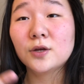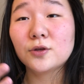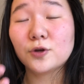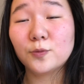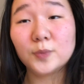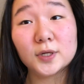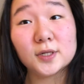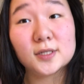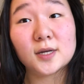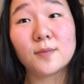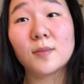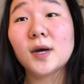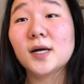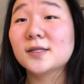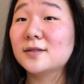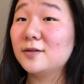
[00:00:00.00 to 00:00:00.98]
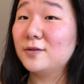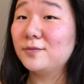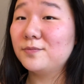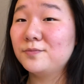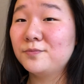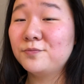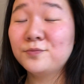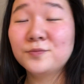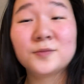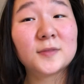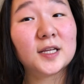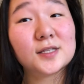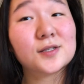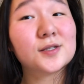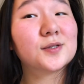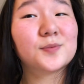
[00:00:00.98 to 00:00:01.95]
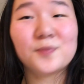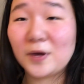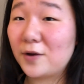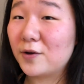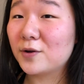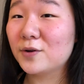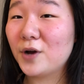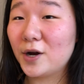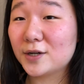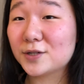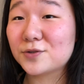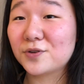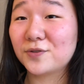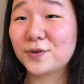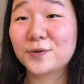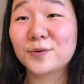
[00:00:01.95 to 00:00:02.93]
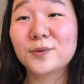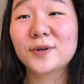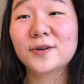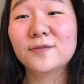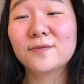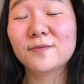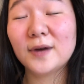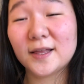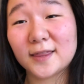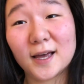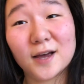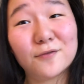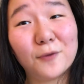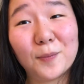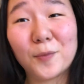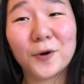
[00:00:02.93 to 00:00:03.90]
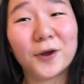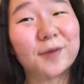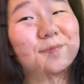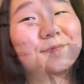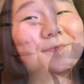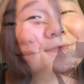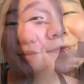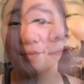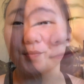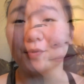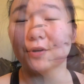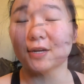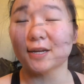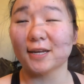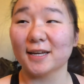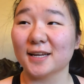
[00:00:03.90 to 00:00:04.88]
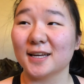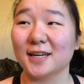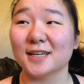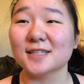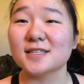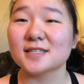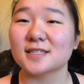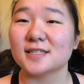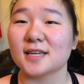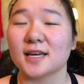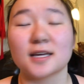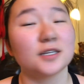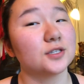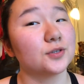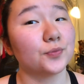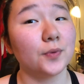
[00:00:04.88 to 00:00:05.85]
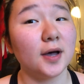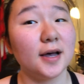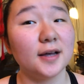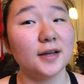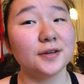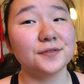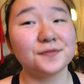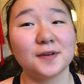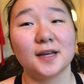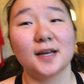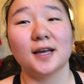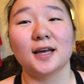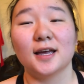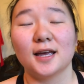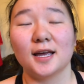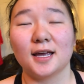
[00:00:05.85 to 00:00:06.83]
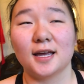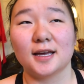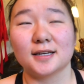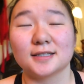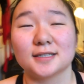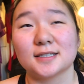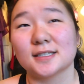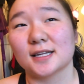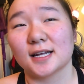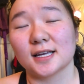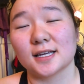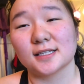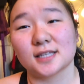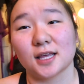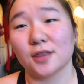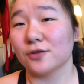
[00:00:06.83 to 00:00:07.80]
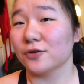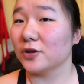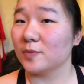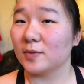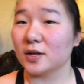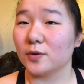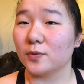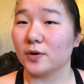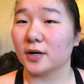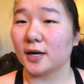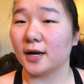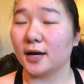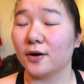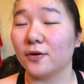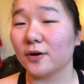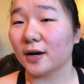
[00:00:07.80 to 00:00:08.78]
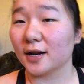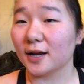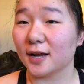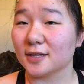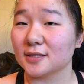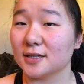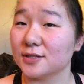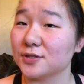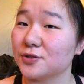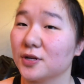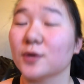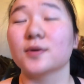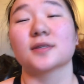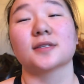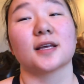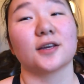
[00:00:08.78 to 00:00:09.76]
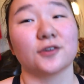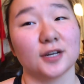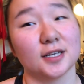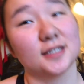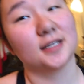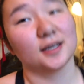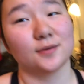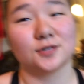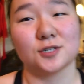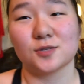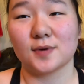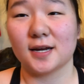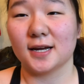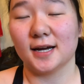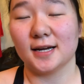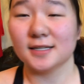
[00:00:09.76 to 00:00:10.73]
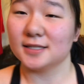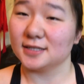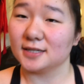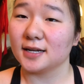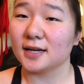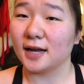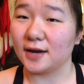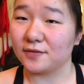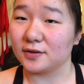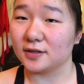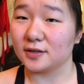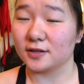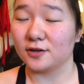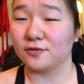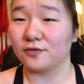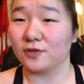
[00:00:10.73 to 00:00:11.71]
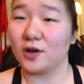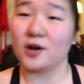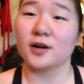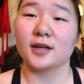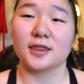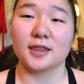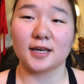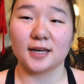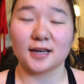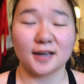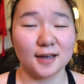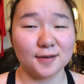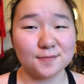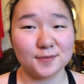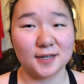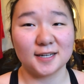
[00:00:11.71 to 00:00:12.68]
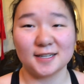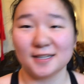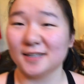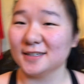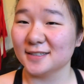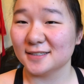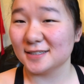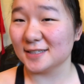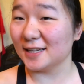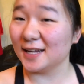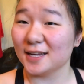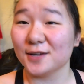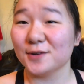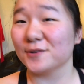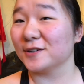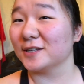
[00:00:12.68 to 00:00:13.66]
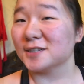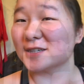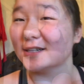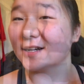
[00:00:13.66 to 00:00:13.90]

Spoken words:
you're building muscle. That's my honest review at the halfway point. Good morning, it's day 12, and today is a 30-minute workout. Yesterday was a rest day, which is why I didn't have a little vlog thing, but today we're